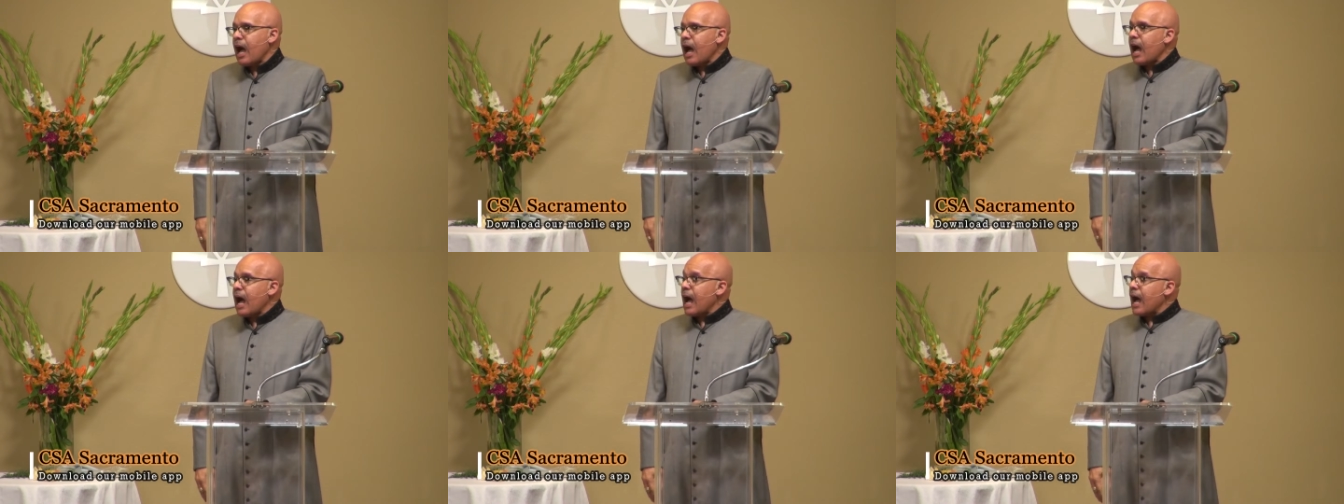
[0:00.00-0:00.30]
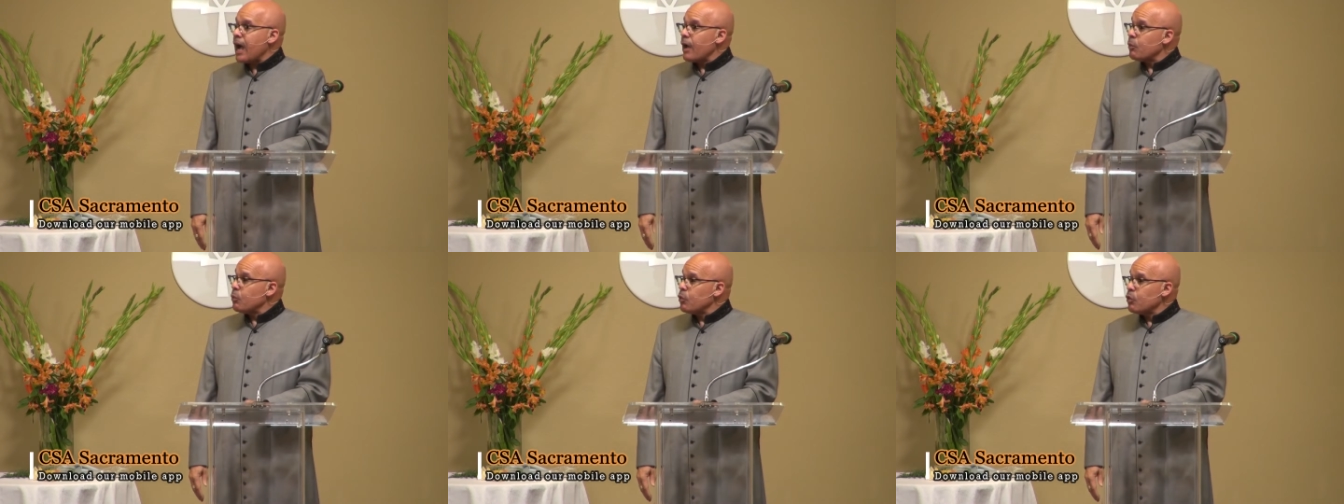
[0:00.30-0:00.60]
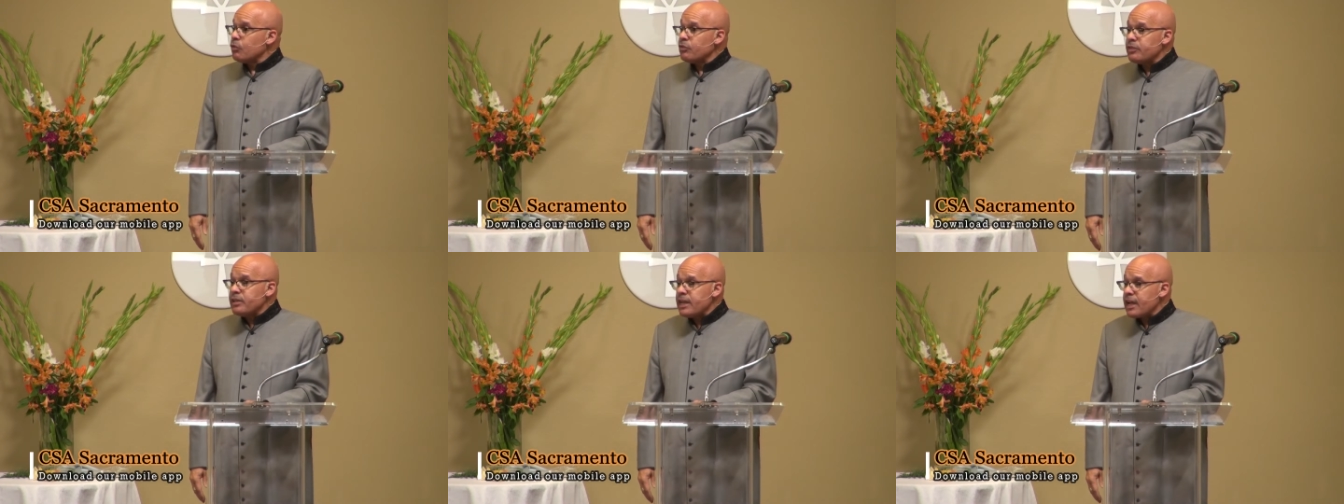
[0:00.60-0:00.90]
I will
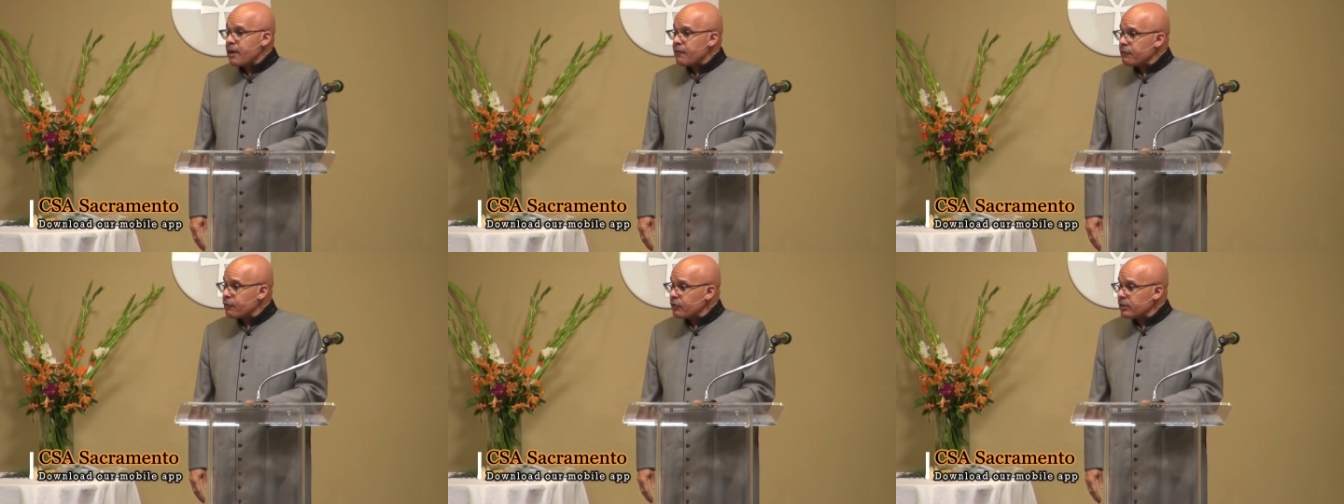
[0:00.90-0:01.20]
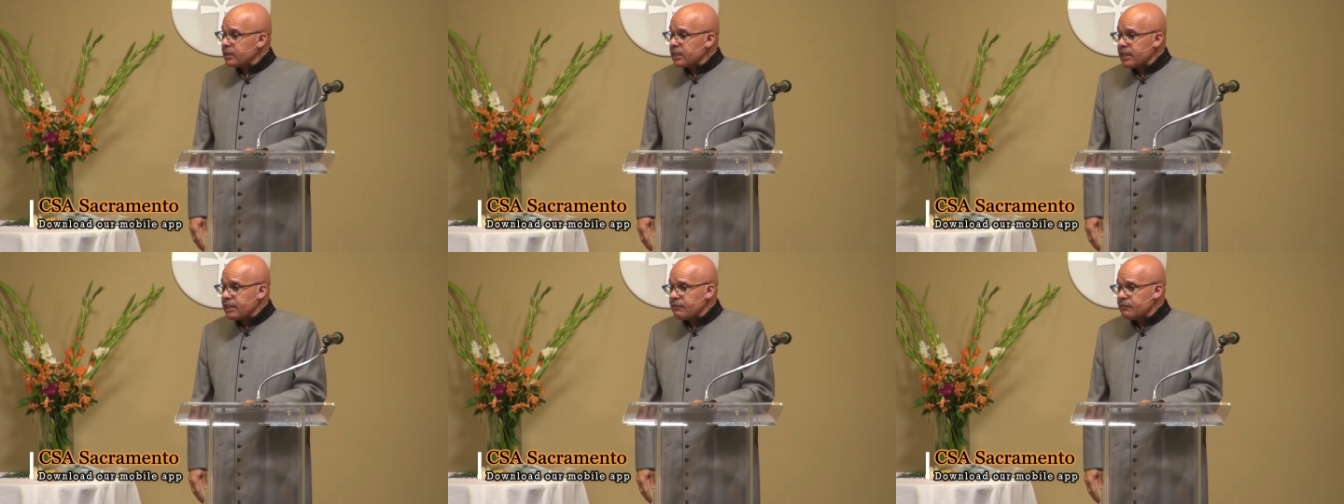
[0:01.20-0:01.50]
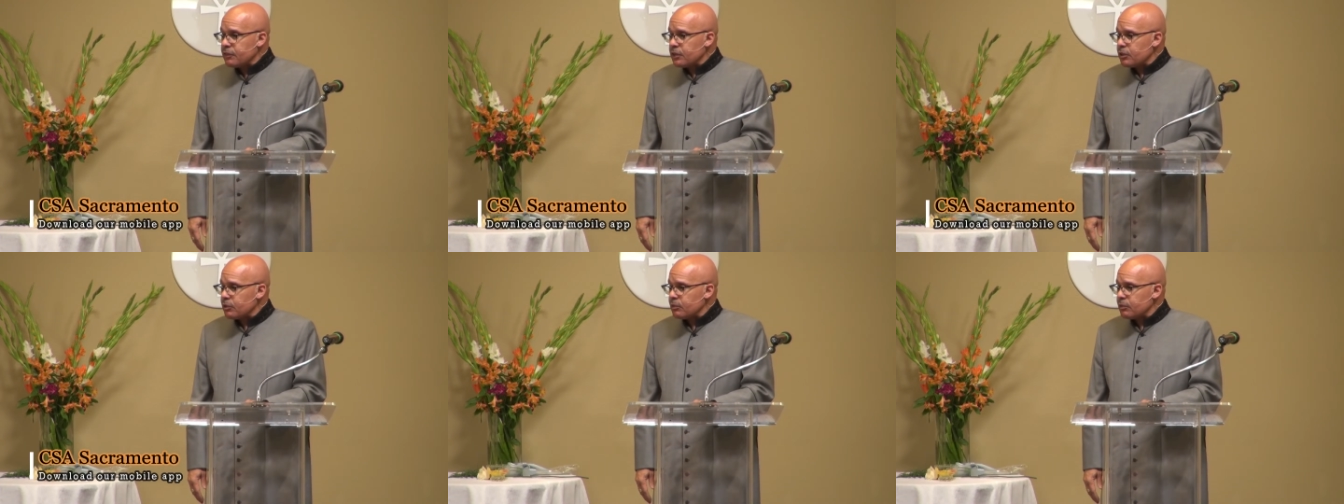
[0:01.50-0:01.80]
never leave
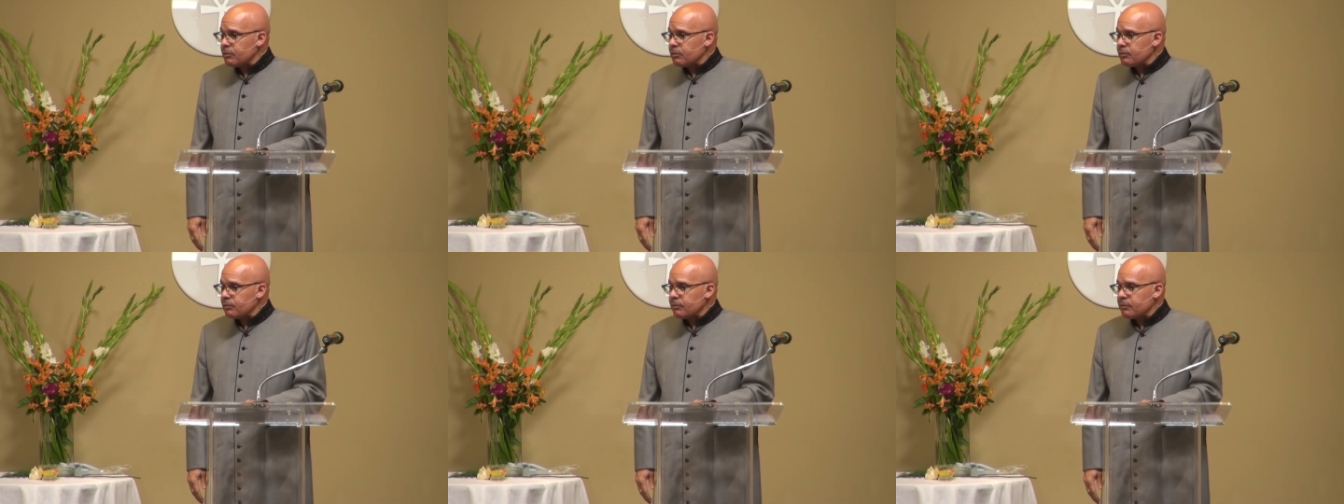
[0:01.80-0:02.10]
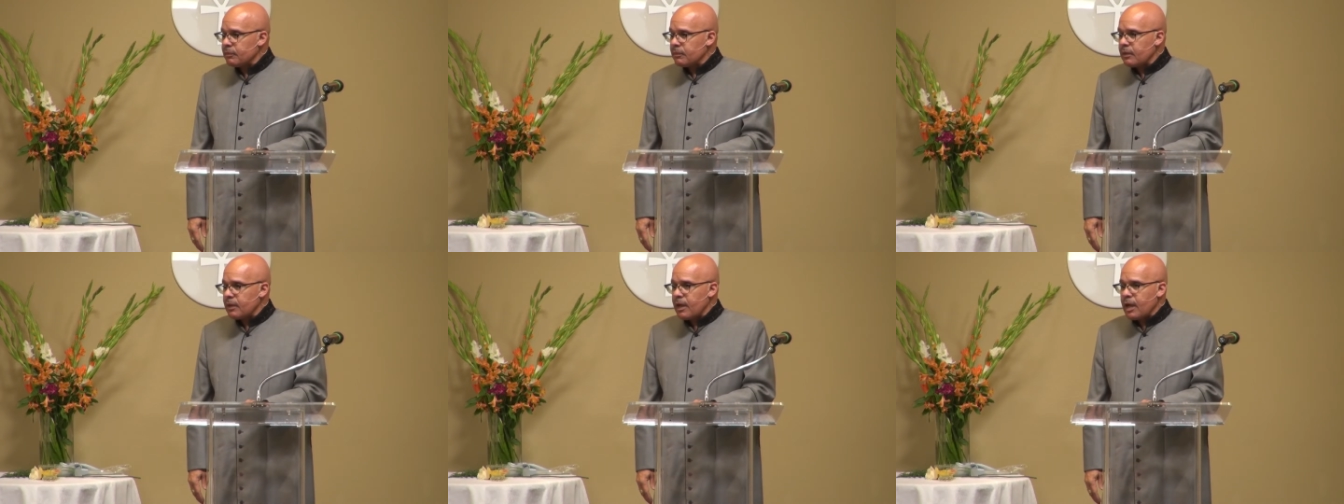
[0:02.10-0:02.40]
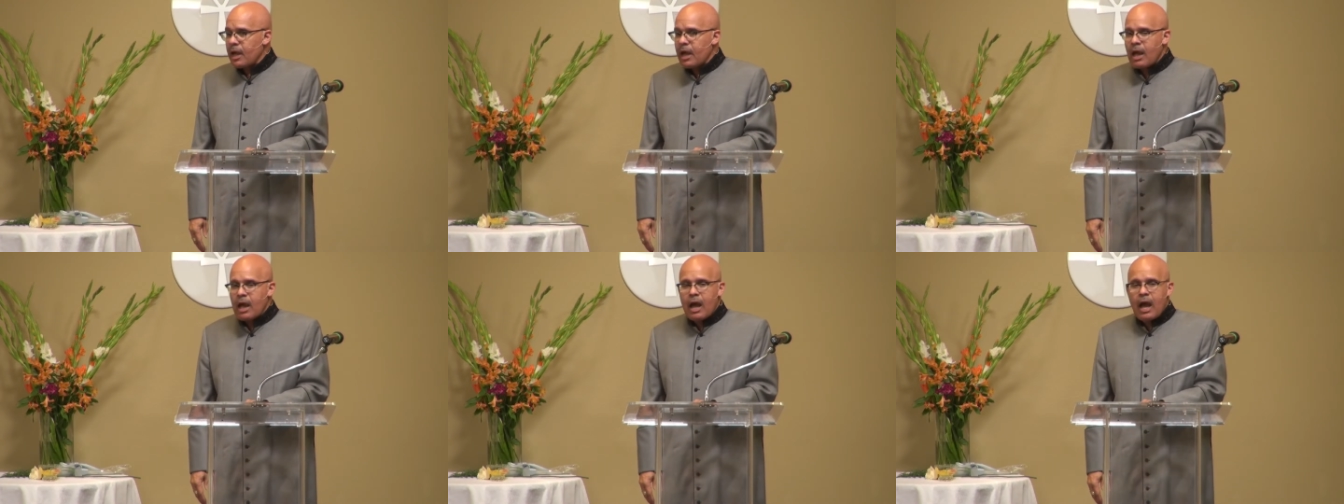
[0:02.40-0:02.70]
you.
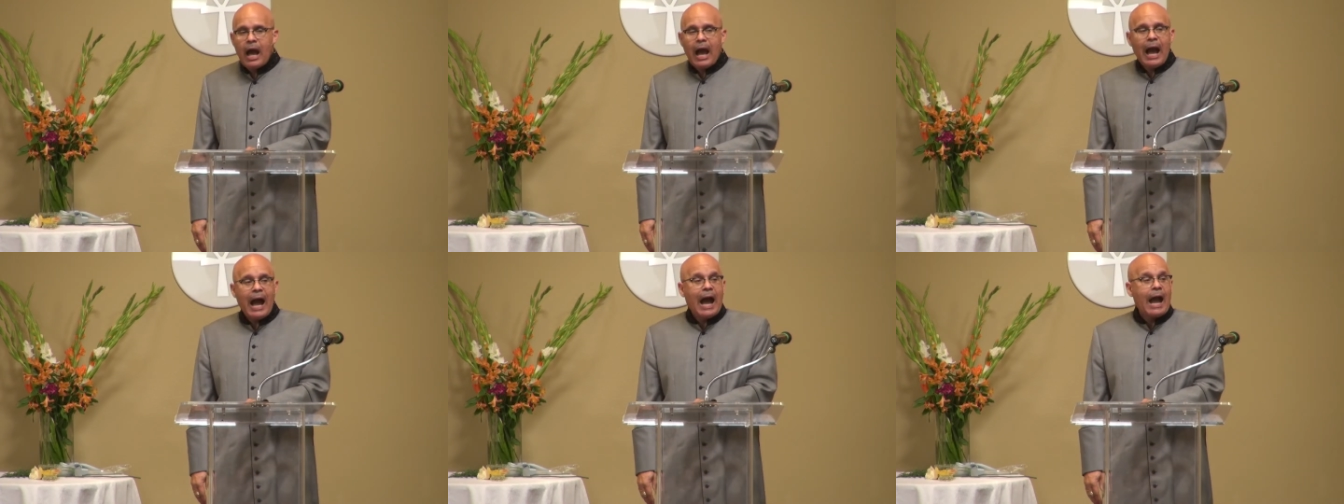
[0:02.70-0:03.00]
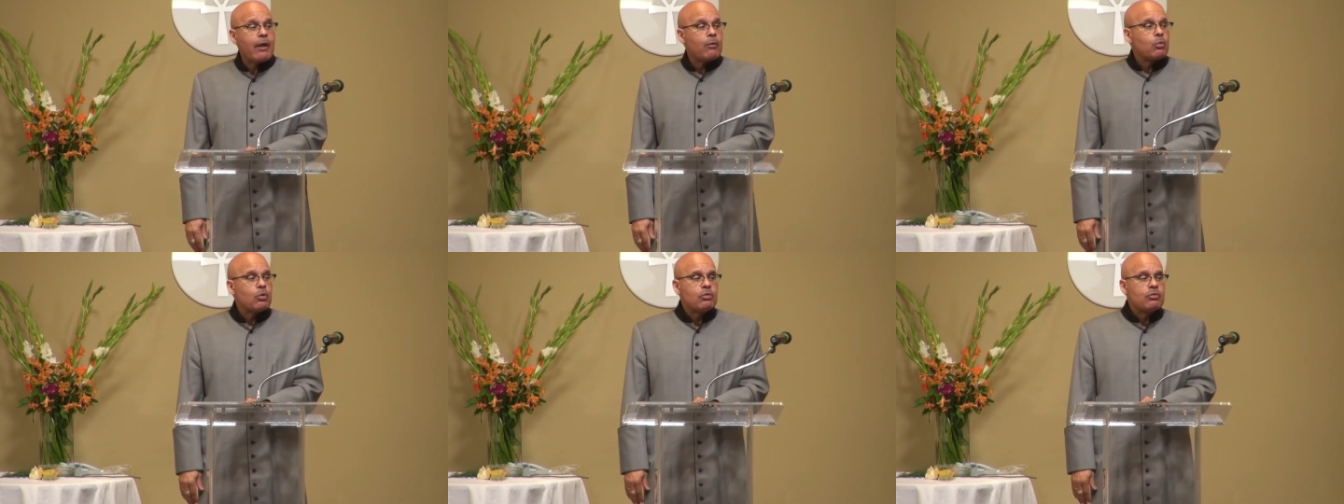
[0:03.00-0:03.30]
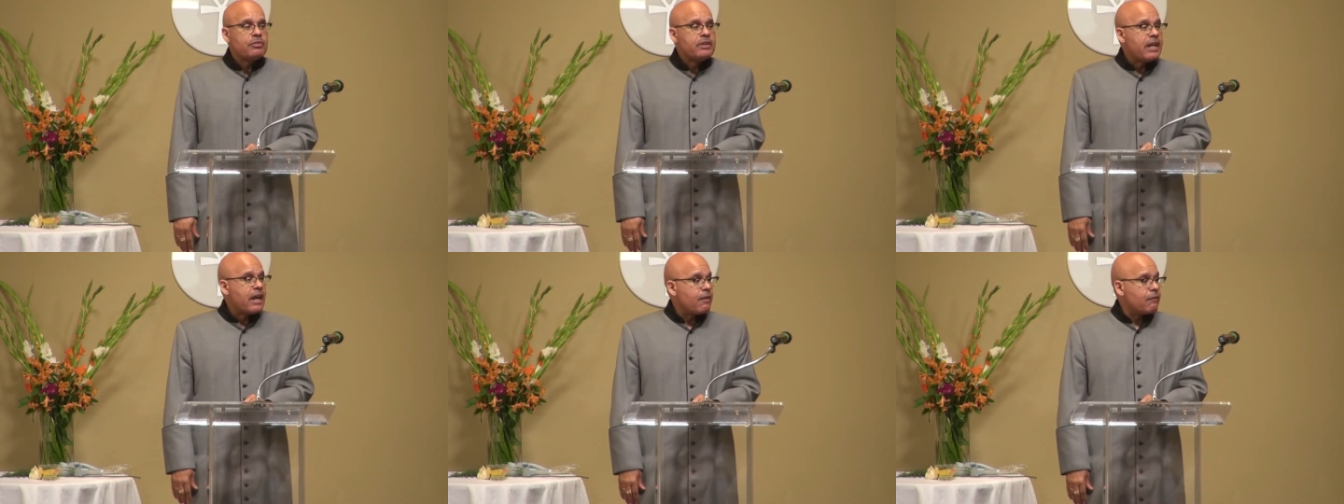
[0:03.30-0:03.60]
I will
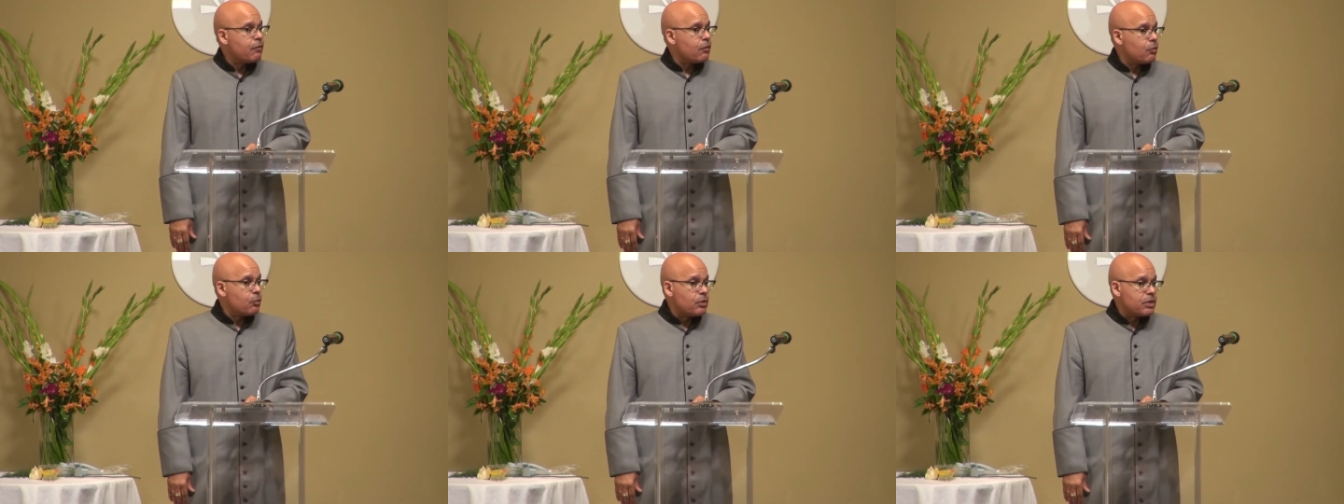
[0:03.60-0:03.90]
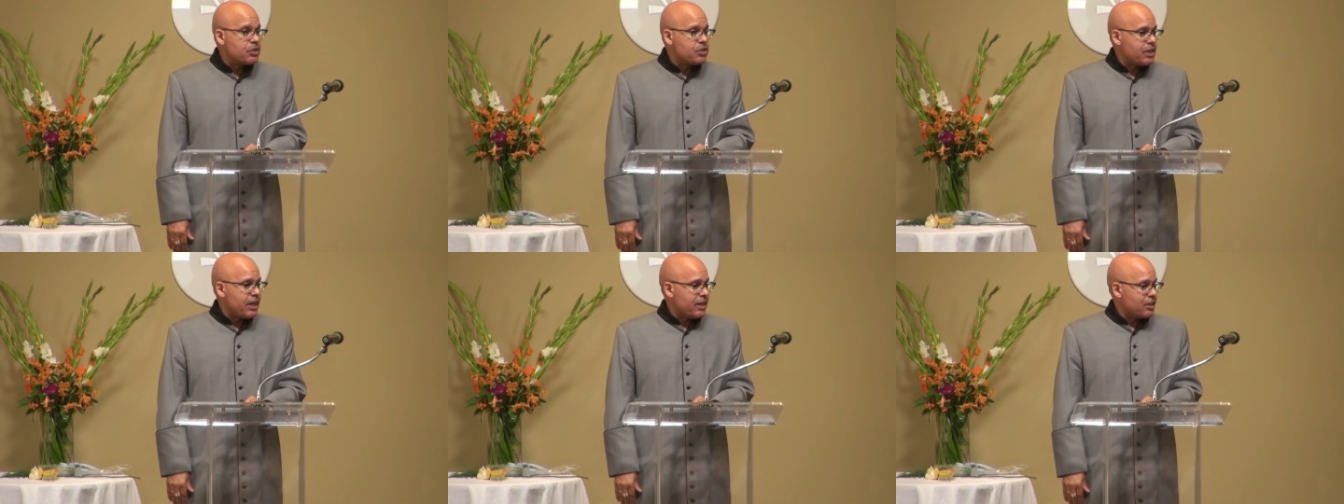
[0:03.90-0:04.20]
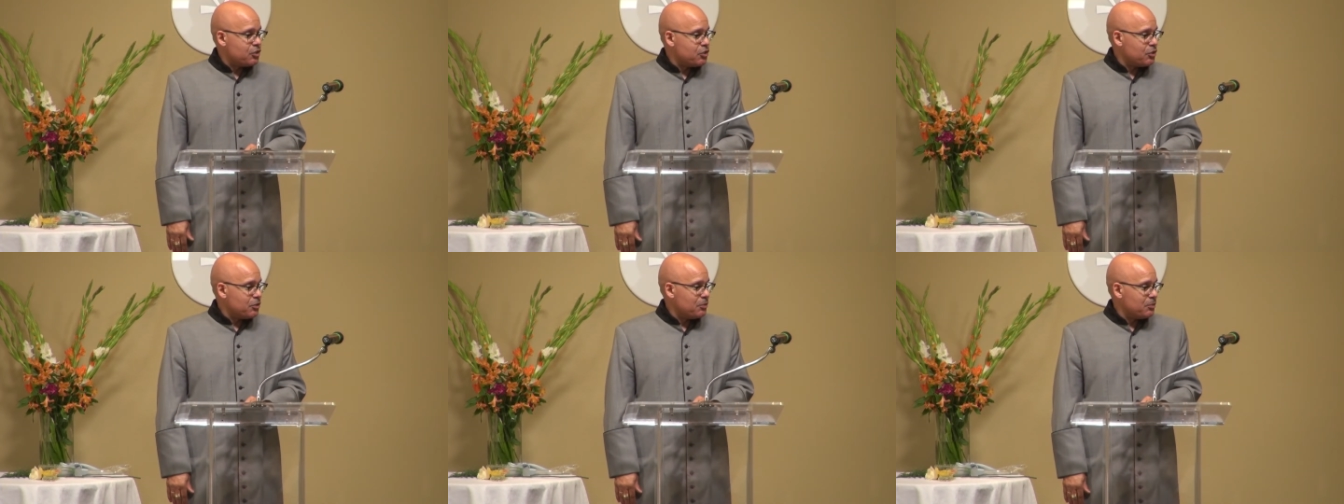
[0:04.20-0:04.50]
never
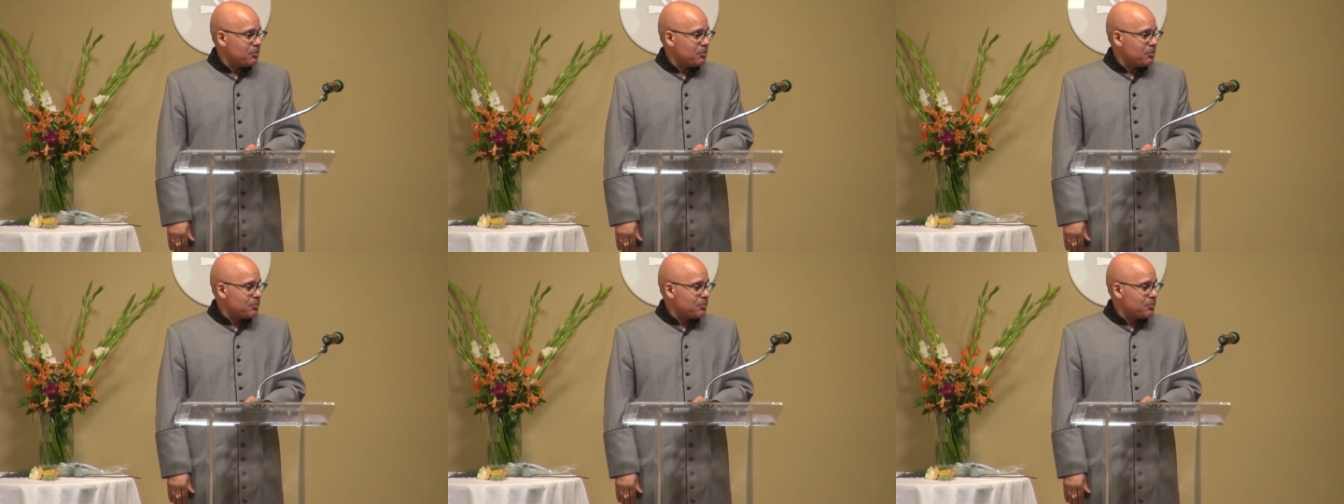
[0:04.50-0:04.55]
reject you.